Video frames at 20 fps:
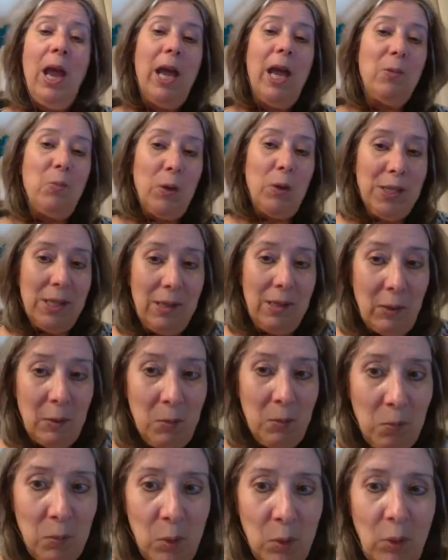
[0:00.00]
And what's
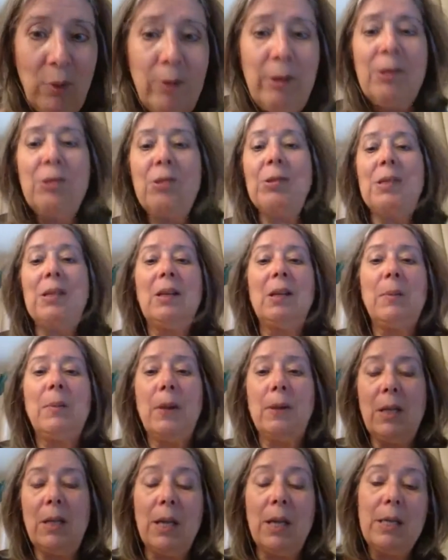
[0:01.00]
even more interesting
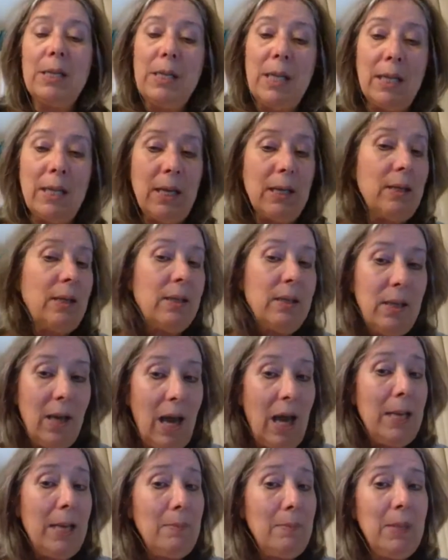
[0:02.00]
about that is that at the
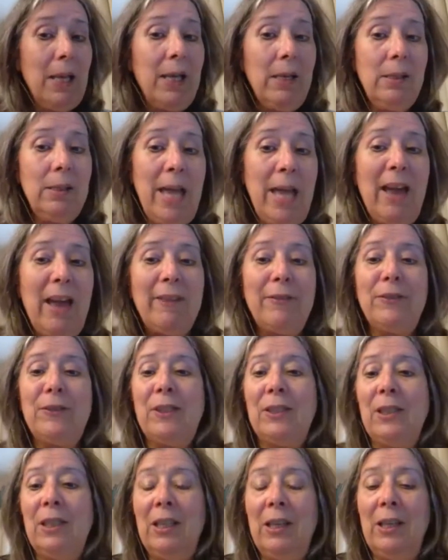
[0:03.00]
time they
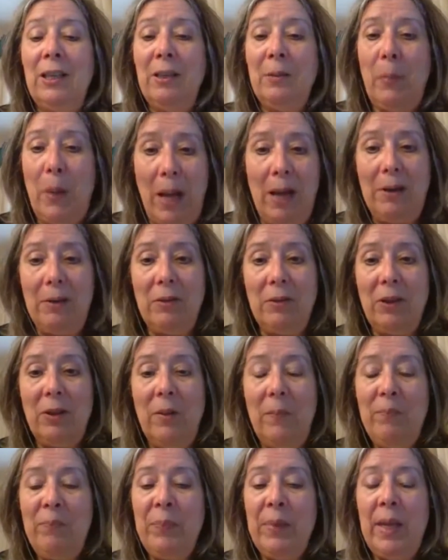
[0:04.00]
left Padova,
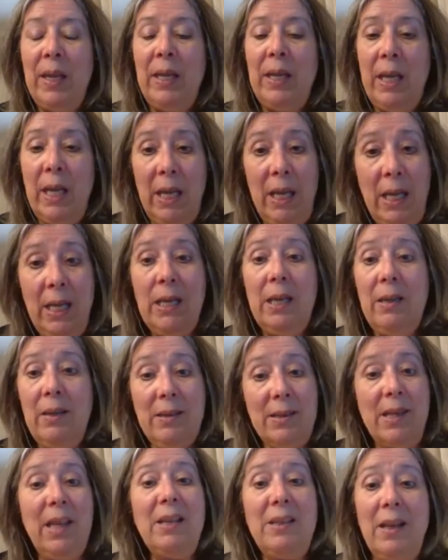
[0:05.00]

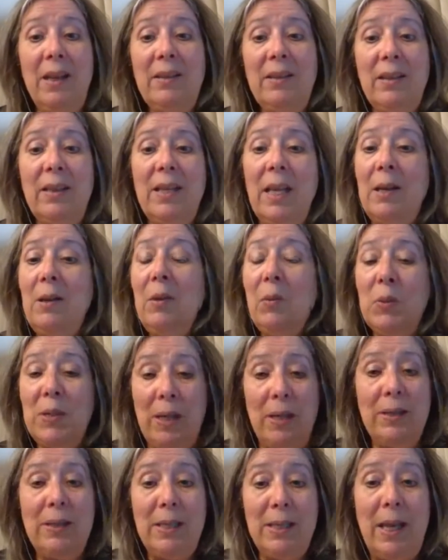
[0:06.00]

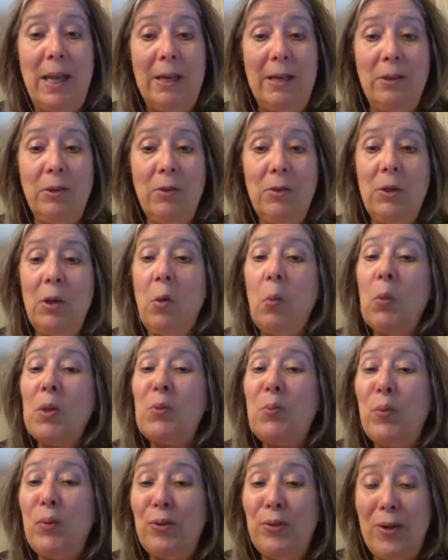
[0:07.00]
San Antonio,
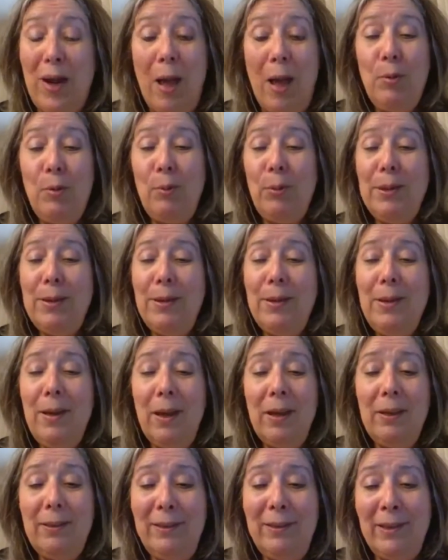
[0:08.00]
was probably
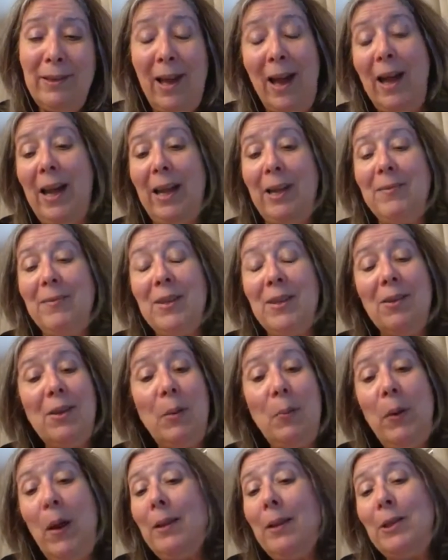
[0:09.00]
alive. So
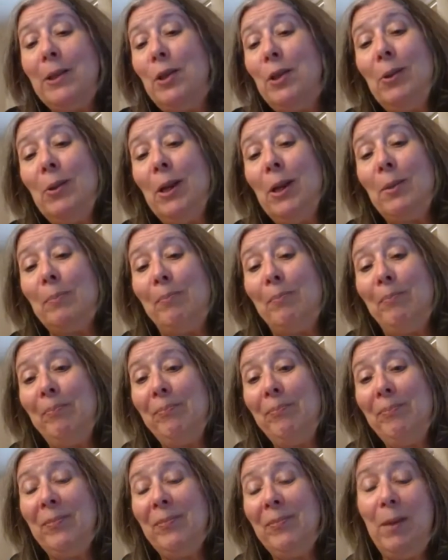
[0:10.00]
they probably knew him.
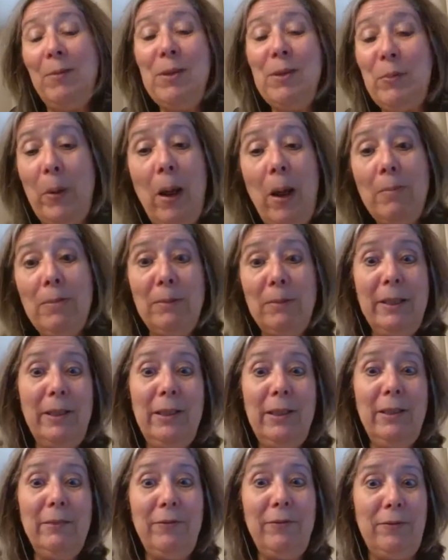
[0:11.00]
He was probably
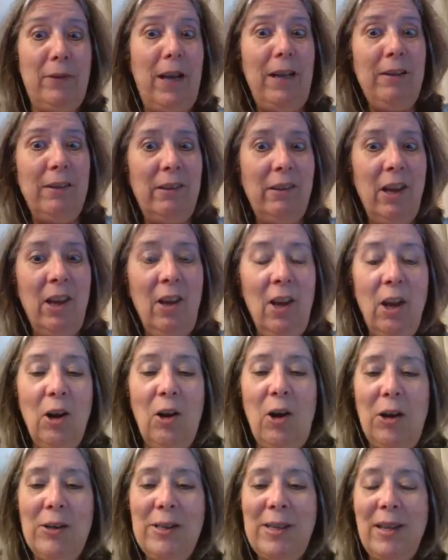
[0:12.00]
a friend
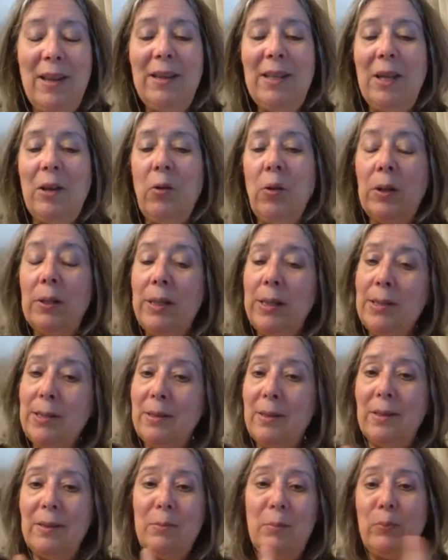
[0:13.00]
or something, or at
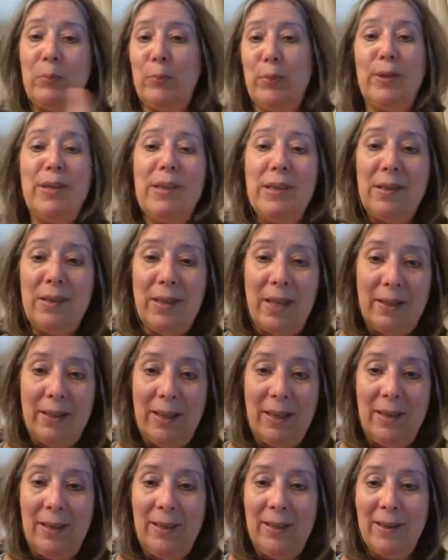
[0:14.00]
least a priest that
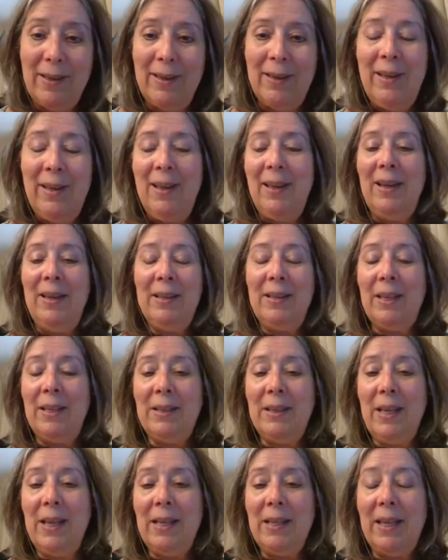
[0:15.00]

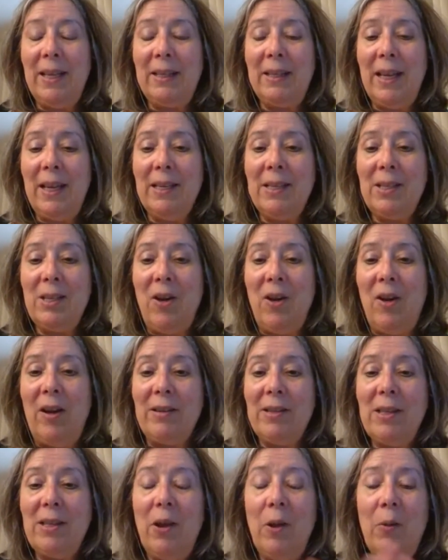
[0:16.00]
they saw.
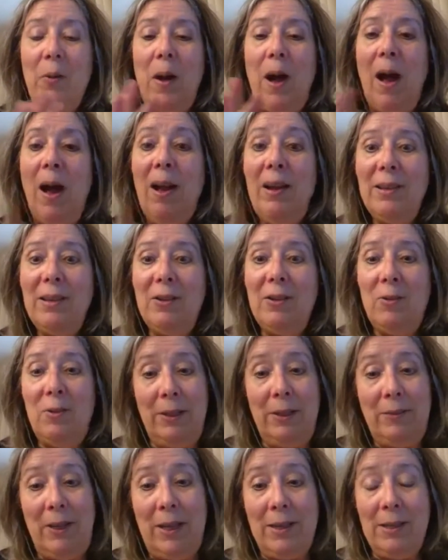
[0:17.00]
So I think
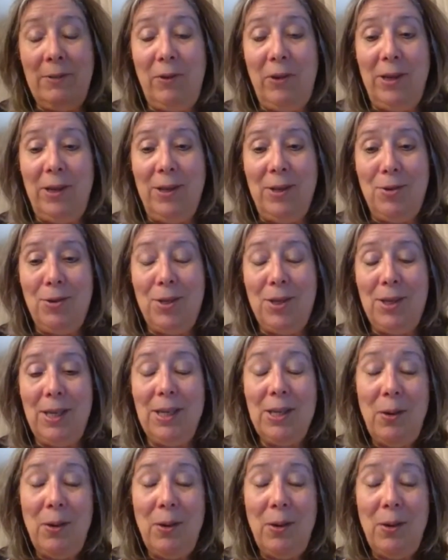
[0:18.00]
all of that is very interesting.